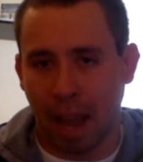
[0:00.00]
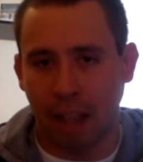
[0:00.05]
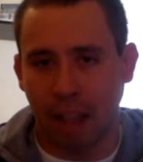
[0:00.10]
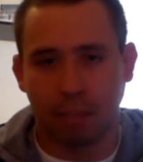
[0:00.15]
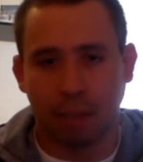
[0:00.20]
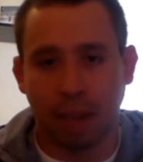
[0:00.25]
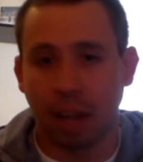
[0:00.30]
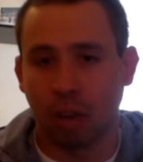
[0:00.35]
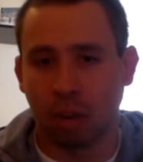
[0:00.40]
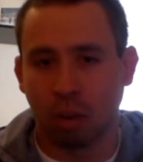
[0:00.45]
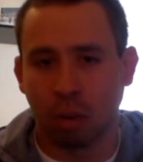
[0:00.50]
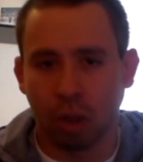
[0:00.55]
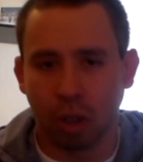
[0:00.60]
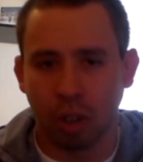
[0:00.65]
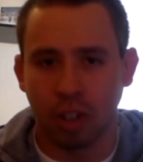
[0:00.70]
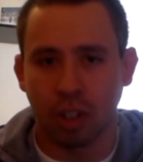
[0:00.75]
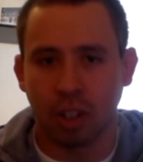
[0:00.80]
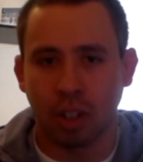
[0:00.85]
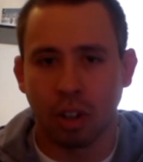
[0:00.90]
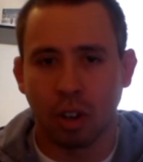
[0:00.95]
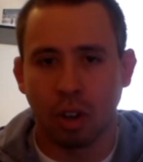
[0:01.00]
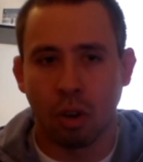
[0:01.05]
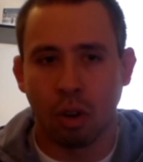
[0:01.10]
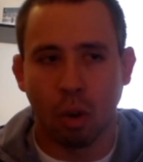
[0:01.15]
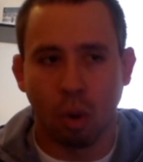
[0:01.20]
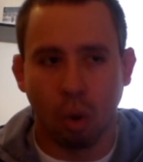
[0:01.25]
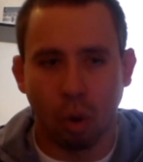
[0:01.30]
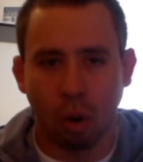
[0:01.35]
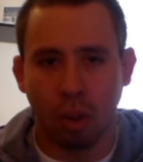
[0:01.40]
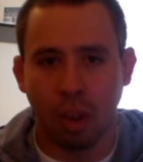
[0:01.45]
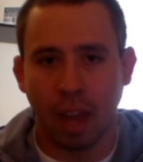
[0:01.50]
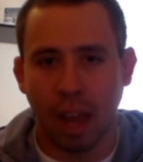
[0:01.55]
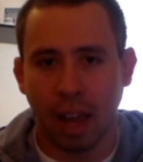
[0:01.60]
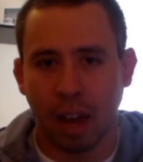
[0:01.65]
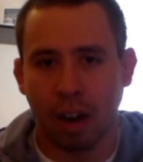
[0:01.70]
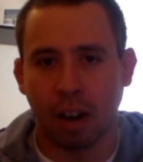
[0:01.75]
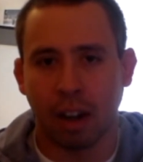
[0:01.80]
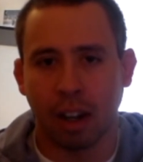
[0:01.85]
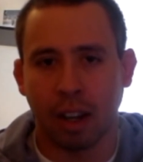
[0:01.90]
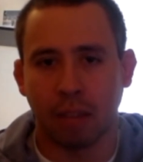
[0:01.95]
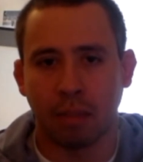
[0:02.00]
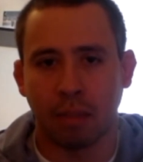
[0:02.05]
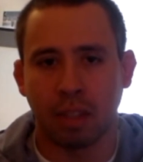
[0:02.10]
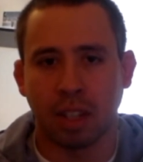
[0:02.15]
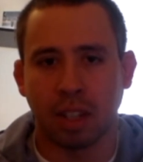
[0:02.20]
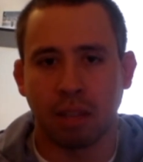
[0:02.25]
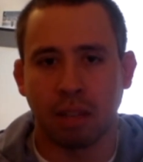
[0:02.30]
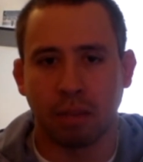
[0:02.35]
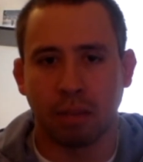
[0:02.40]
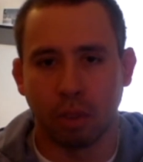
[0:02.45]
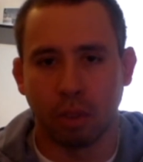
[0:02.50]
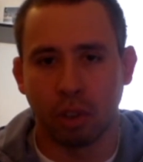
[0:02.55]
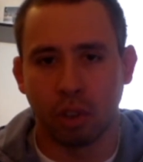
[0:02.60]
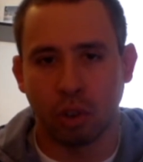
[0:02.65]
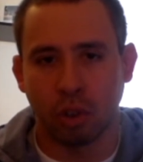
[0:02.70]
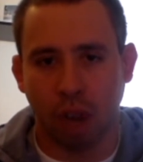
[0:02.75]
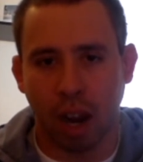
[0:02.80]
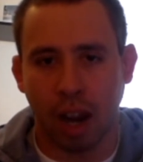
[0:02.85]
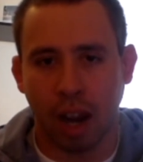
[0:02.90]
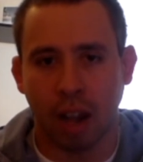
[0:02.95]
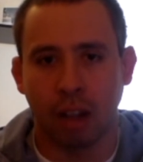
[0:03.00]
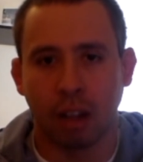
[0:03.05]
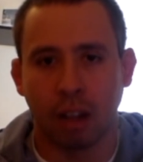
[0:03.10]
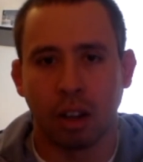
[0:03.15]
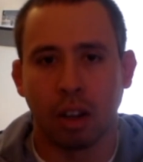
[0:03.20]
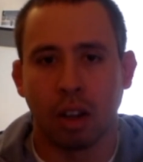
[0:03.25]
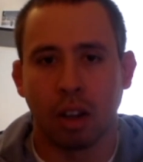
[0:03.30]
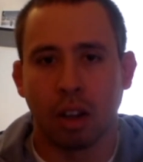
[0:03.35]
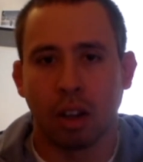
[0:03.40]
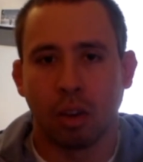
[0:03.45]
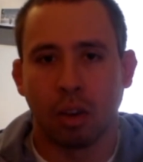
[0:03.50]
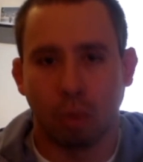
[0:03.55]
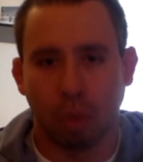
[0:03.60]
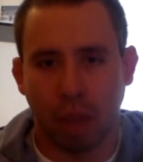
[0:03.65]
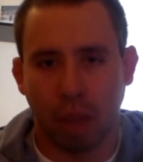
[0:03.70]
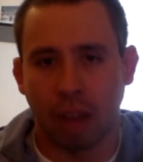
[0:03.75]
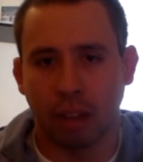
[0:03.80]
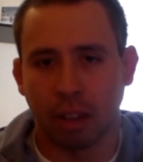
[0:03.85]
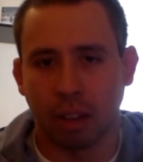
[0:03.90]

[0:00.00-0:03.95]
my course or the NREMT first try without this